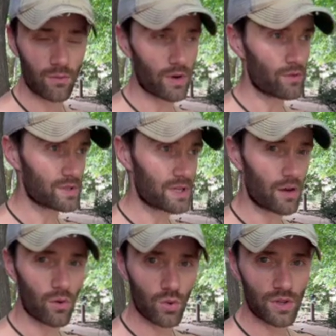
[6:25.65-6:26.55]
whether it's how to
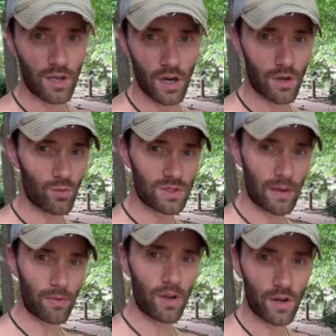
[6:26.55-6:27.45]
hold a gun, what
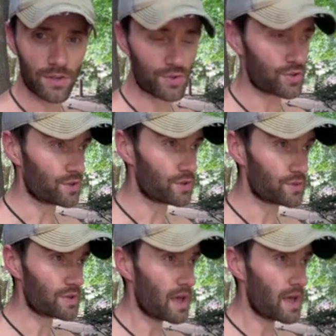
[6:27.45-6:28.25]
type of gun you should use,